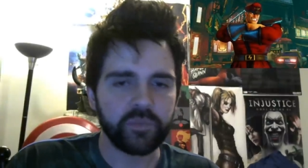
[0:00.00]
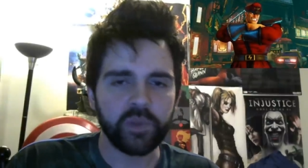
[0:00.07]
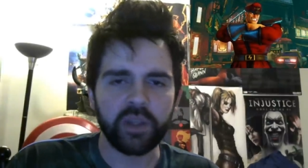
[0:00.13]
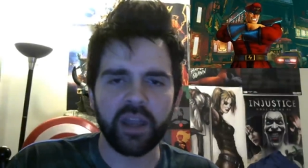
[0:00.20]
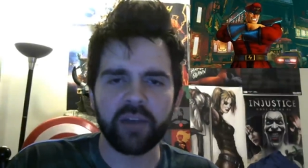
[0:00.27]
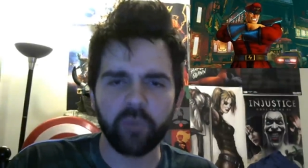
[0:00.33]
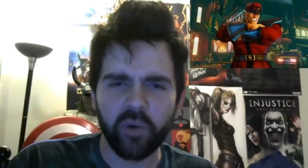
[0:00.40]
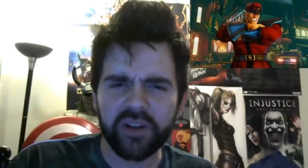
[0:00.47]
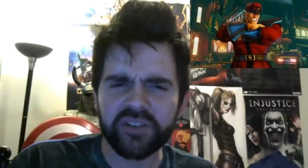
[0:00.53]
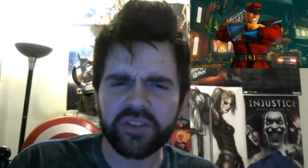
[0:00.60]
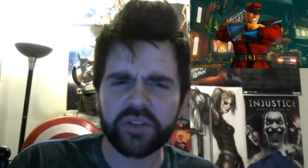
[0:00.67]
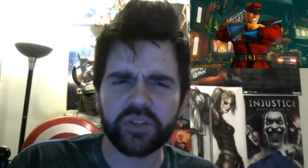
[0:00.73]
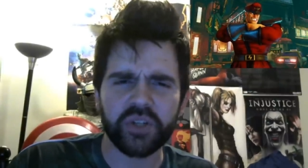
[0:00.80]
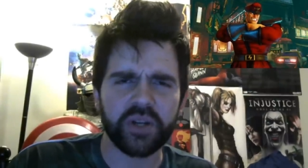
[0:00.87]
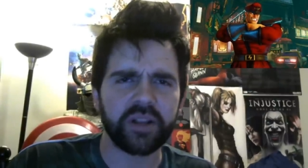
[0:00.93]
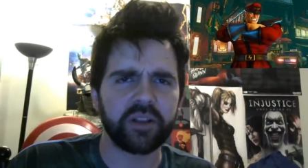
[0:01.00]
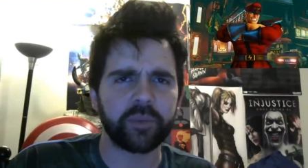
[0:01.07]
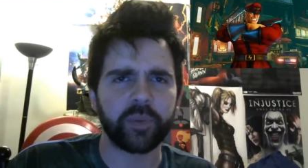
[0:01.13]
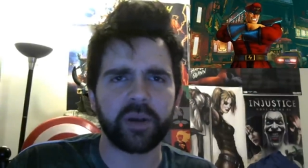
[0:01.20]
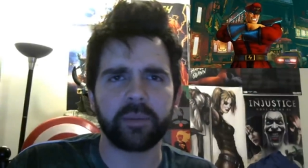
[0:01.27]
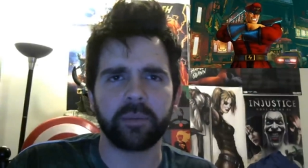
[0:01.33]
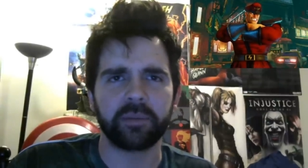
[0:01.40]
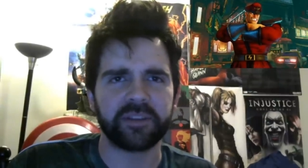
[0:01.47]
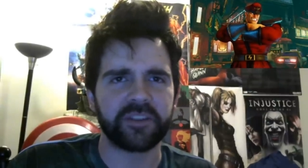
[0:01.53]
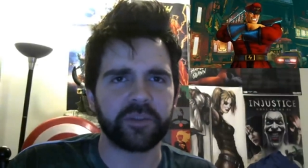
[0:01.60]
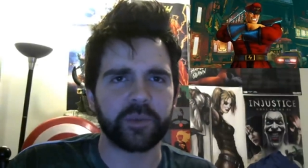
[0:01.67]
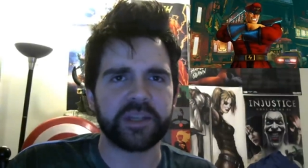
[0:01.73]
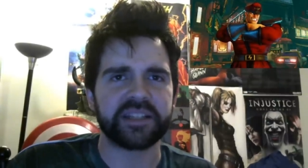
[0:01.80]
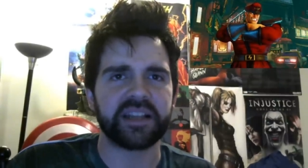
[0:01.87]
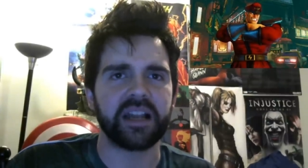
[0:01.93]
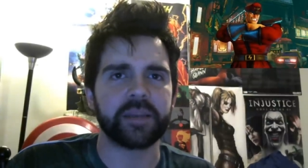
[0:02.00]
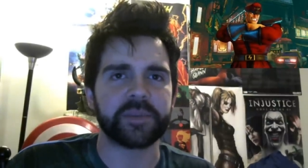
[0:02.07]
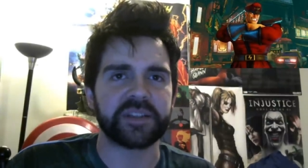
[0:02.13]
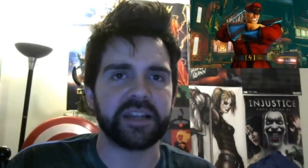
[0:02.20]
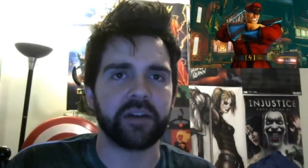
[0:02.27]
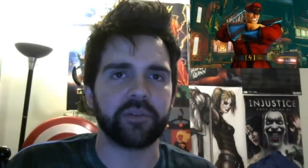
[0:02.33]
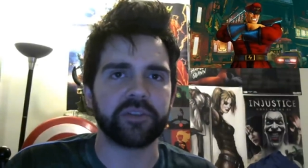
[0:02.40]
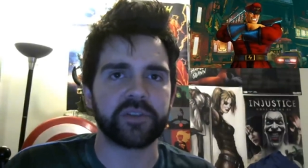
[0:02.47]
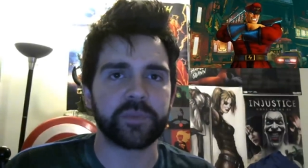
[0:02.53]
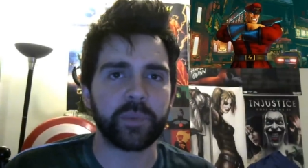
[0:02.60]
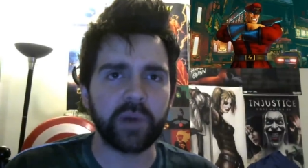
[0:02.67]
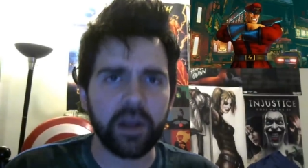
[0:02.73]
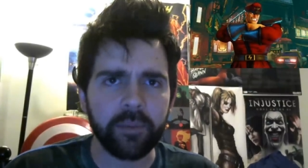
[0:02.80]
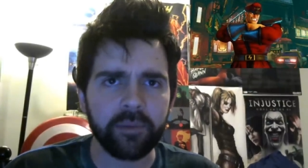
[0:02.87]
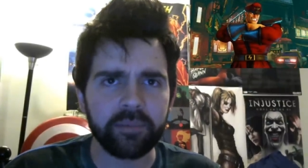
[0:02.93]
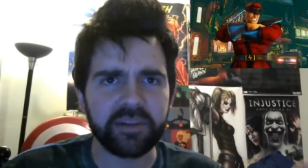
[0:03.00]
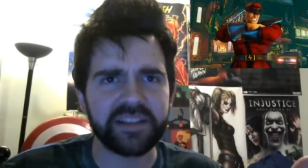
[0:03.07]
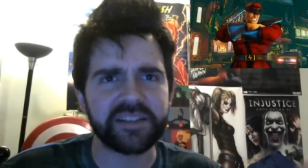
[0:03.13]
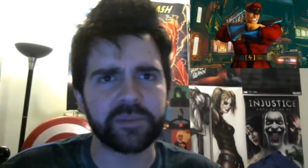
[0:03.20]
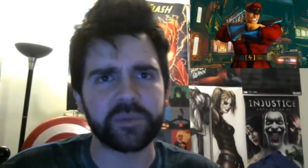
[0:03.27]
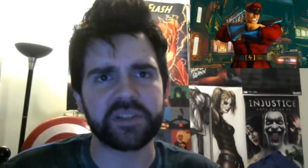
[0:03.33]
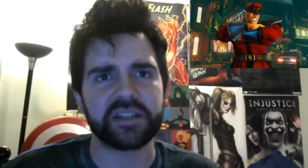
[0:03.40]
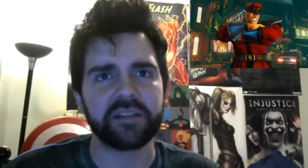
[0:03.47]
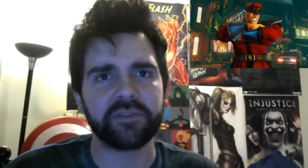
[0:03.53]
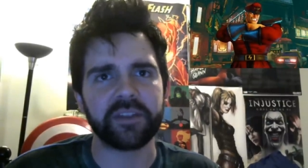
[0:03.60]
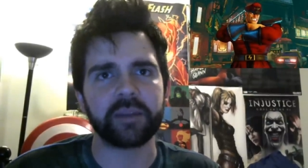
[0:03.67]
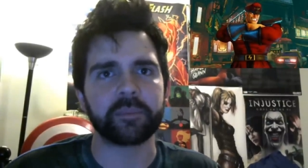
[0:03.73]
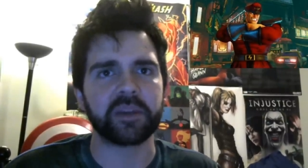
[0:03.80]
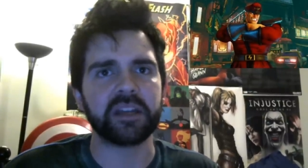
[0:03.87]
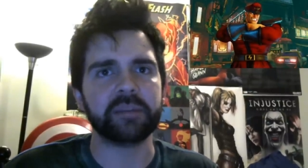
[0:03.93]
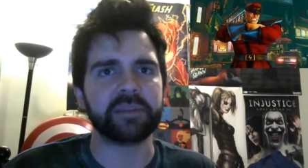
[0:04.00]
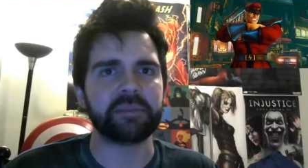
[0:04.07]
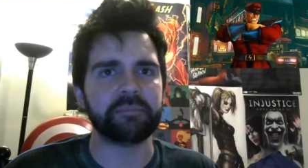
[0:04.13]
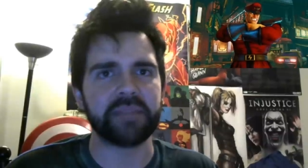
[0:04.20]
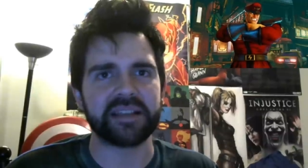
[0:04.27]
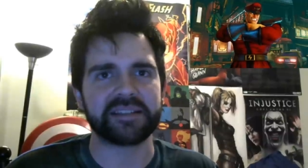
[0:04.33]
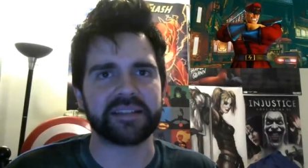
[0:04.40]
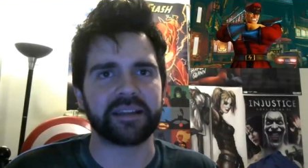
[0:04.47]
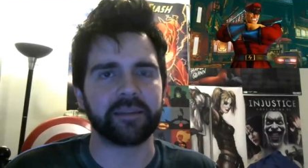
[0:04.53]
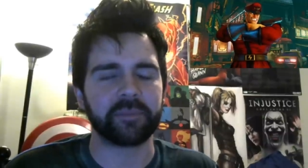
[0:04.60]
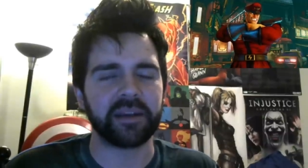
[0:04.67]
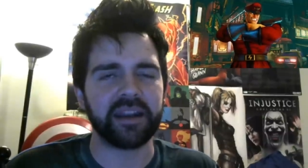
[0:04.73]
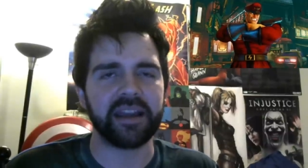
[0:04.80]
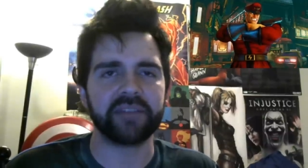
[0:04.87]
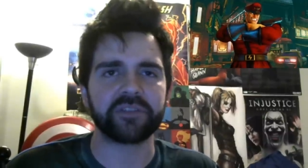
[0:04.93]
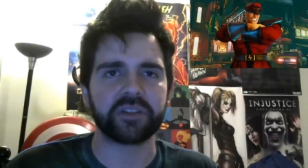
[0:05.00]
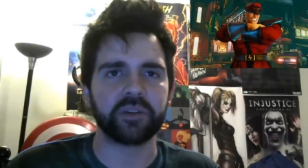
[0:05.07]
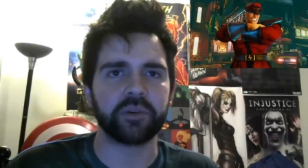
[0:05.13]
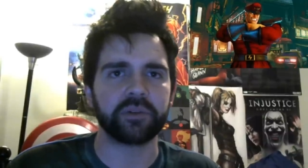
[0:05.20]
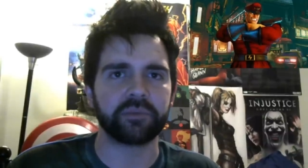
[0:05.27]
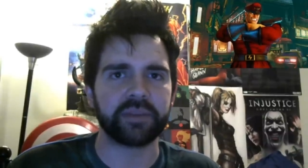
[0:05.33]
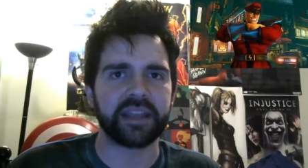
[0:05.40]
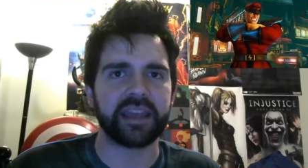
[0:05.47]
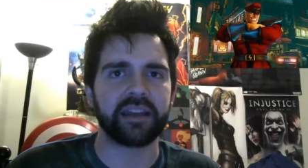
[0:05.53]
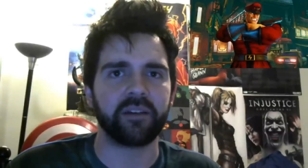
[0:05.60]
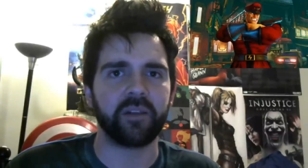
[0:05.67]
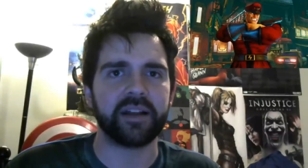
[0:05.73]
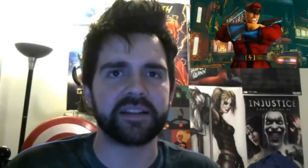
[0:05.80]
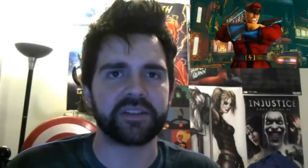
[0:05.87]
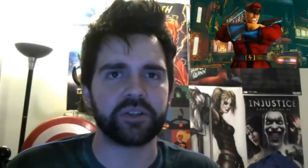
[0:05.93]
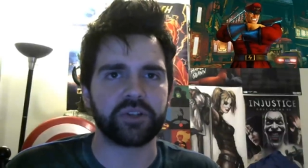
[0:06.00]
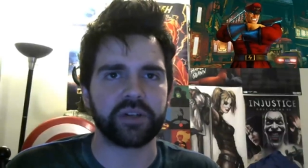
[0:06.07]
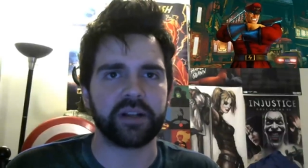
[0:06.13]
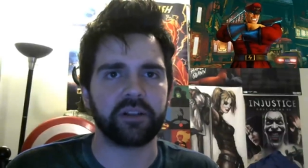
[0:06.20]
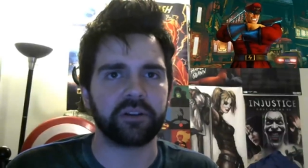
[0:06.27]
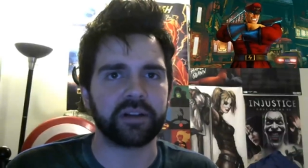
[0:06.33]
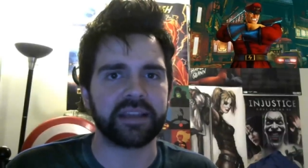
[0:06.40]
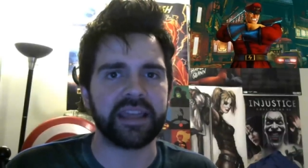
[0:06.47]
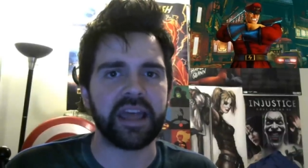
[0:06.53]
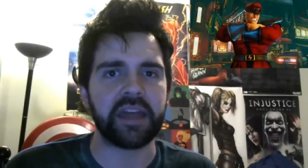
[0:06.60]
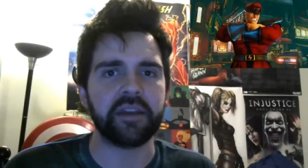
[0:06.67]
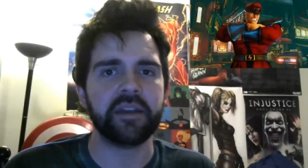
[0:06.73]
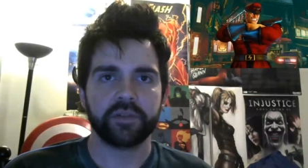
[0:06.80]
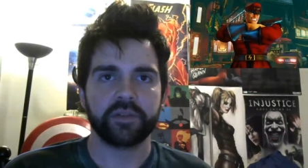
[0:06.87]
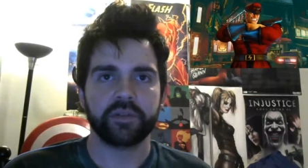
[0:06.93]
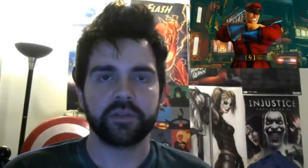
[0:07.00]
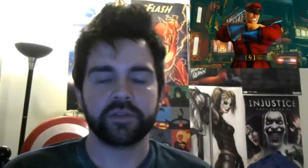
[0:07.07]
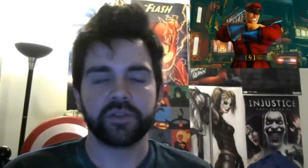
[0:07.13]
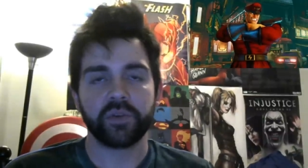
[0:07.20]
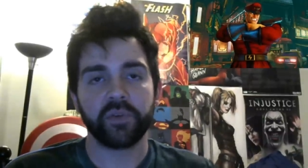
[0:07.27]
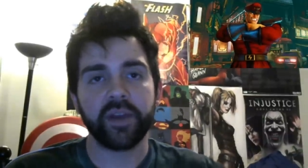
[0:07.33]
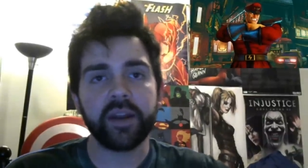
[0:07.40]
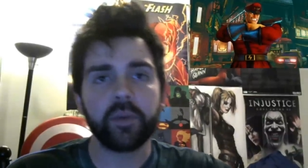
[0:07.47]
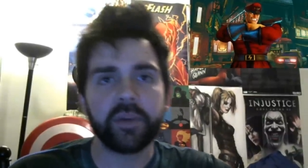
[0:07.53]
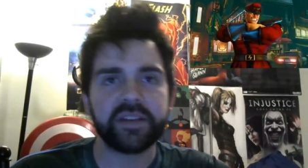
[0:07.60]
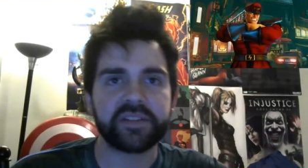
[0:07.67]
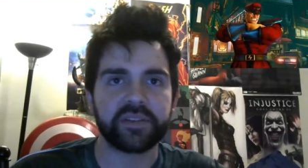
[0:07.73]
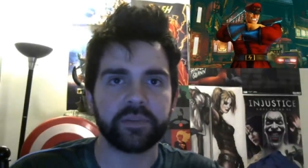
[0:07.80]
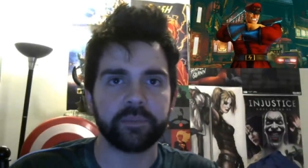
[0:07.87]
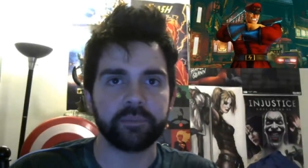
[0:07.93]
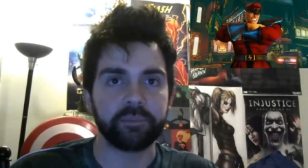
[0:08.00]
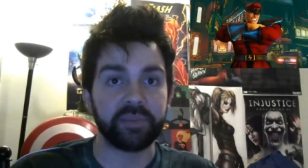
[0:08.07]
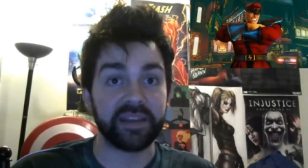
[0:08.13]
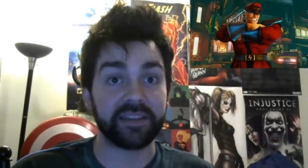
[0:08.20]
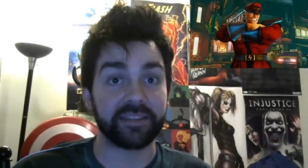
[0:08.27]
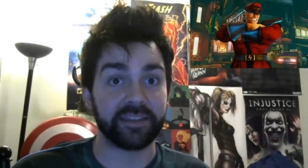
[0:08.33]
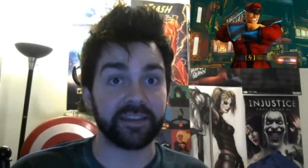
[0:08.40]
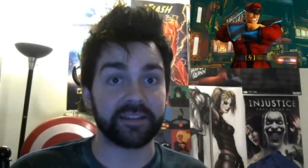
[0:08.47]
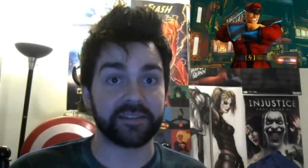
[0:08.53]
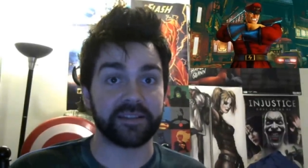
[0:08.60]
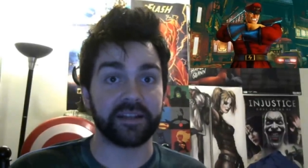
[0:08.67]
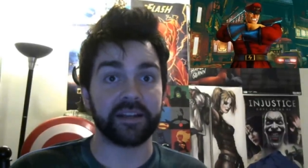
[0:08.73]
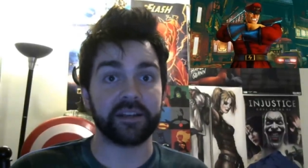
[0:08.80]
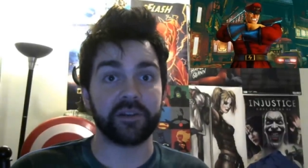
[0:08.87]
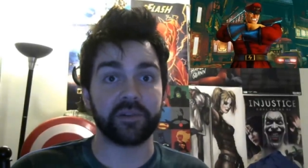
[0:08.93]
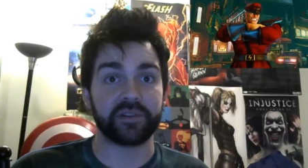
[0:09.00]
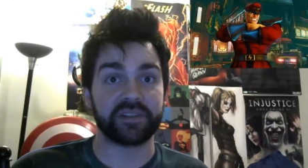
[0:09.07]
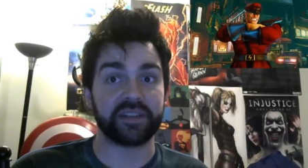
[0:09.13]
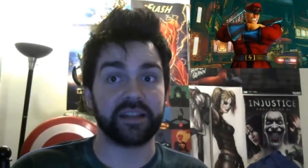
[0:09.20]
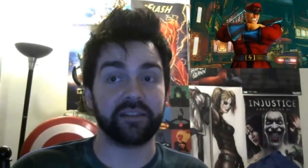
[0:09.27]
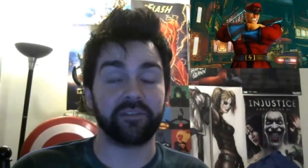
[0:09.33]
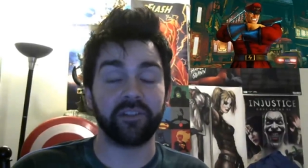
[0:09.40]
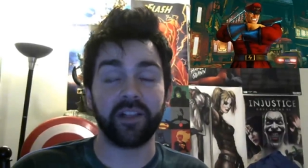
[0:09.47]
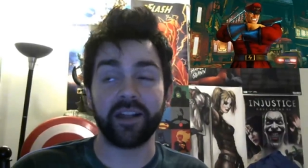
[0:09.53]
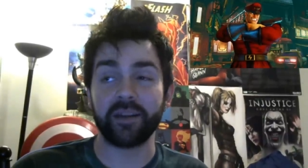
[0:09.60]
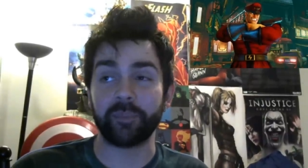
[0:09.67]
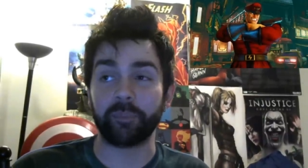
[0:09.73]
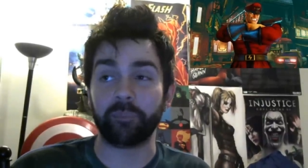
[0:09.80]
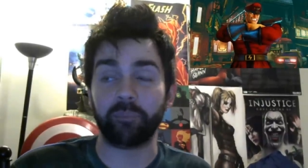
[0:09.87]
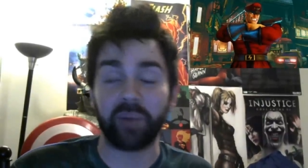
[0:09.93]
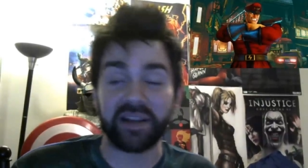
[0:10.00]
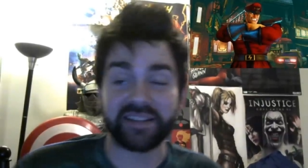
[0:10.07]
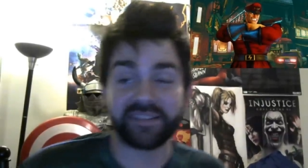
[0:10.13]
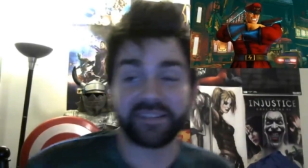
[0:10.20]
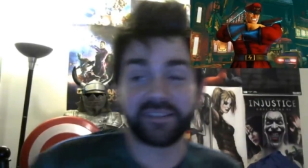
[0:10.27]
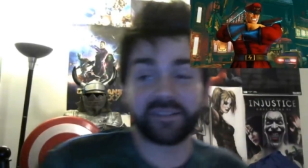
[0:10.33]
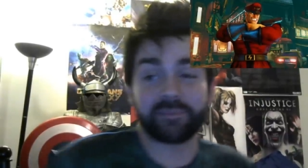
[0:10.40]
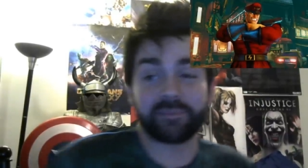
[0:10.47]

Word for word: I've watched the trailer probably three times now, and there's probably some stuff that I'm going to be missing. I'm going to have to go and reanalyze the trailer again. So right away, some big things that I noticed that a lot of Bison's